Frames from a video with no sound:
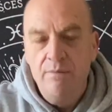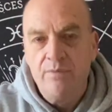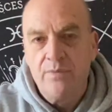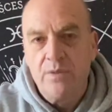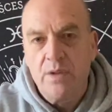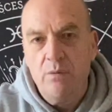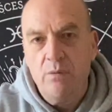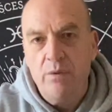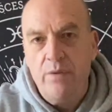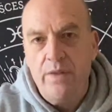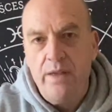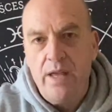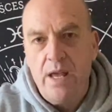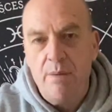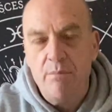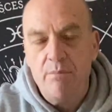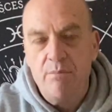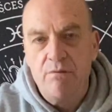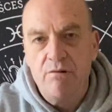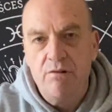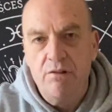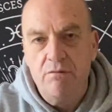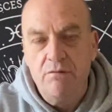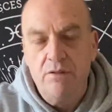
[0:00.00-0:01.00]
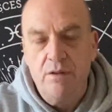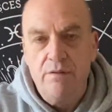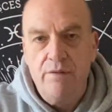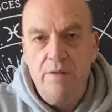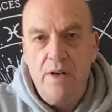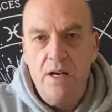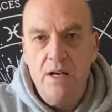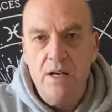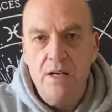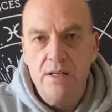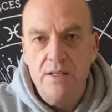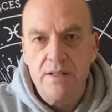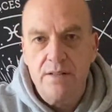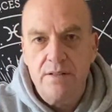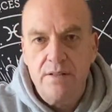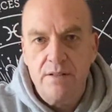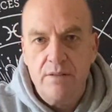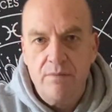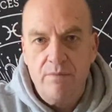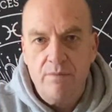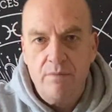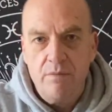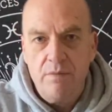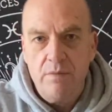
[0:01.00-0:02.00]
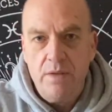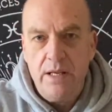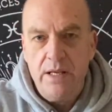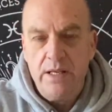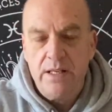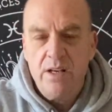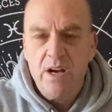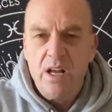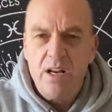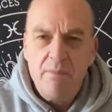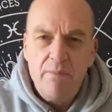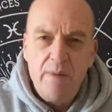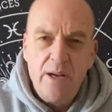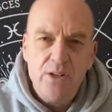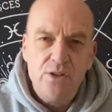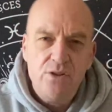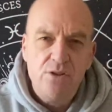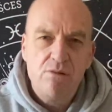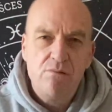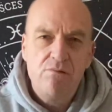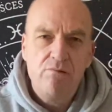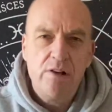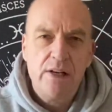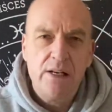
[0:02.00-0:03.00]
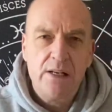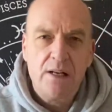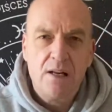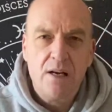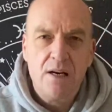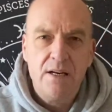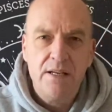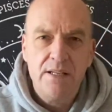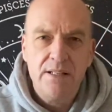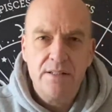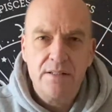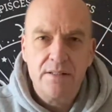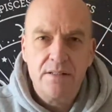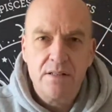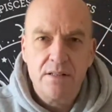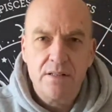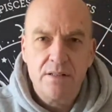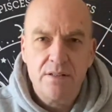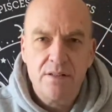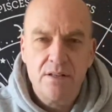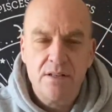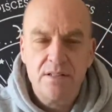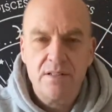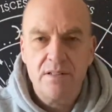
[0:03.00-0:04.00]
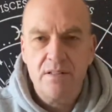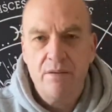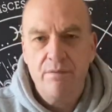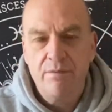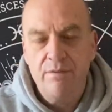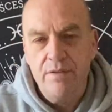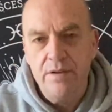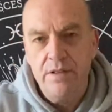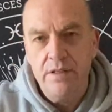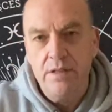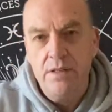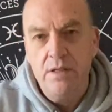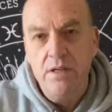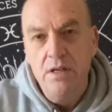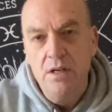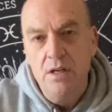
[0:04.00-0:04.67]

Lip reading: with the Emperor reversed, it kind of makes you realize, so it's something